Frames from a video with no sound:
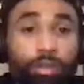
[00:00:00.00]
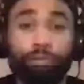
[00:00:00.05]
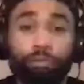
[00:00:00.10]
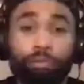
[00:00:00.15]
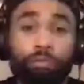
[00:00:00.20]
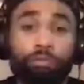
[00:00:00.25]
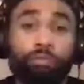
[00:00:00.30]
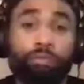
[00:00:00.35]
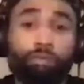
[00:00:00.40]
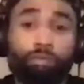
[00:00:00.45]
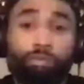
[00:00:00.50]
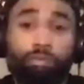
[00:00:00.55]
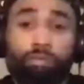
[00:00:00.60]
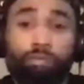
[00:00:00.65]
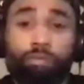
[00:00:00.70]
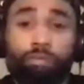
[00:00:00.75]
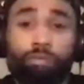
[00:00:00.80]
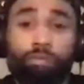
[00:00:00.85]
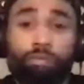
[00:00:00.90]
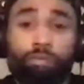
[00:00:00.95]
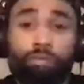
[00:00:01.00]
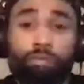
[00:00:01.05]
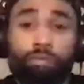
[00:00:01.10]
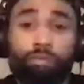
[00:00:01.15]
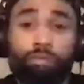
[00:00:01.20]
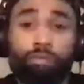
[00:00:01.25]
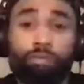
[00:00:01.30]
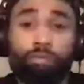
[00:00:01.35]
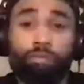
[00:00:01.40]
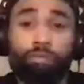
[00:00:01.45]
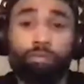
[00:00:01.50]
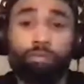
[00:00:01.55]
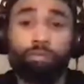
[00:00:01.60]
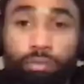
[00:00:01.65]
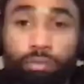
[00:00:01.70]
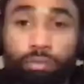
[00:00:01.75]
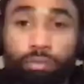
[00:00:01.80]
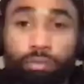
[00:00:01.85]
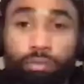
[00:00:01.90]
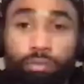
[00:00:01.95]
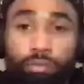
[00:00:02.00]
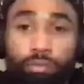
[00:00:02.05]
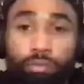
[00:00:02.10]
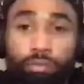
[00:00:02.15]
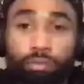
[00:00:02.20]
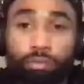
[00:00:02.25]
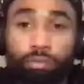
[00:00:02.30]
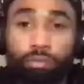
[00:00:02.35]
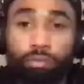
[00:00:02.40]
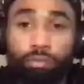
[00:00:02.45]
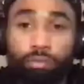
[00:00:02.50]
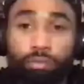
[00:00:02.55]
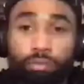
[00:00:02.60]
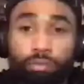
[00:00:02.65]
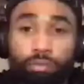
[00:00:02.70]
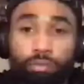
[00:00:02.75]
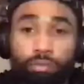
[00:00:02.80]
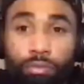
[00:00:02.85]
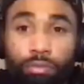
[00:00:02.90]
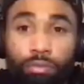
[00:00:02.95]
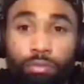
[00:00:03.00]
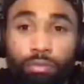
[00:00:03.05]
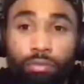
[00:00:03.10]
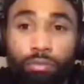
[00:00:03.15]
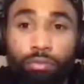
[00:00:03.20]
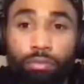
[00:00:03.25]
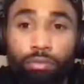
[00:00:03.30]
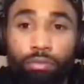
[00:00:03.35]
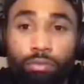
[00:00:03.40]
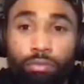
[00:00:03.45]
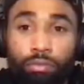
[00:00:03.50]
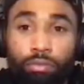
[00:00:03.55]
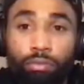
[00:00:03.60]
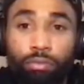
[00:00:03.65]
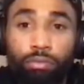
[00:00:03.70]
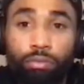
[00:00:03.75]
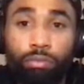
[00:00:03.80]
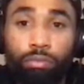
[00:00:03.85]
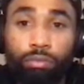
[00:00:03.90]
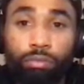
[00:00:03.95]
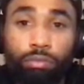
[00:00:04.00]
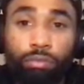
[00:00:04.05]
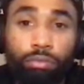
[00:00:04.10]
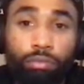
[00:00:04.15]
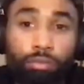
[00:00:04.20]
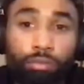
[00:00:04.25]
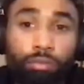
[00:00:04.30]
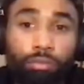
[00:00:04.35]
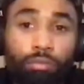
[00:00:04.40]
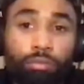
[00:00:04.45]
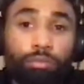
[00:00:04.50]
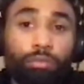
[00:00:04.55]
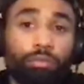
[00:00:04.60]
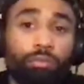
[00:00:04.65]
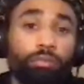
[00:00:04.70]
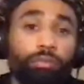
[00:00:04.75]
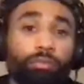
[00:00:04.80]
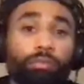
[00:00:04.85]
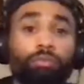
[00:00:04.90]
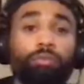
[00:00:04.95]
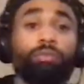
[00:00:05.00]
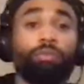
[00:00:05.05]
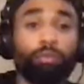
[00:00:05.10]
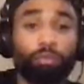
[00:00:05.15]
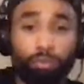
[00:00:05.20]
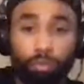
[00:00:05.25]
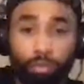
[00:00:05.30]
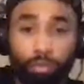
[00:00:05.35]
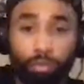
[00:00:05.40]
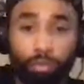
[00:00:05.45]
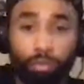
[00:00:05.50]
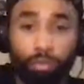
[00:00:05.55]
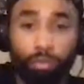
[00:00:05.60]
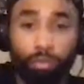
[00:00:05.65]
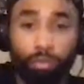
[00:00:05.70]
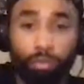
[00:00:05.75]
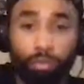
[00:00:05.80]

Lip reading: No words are spoken by the person on screen.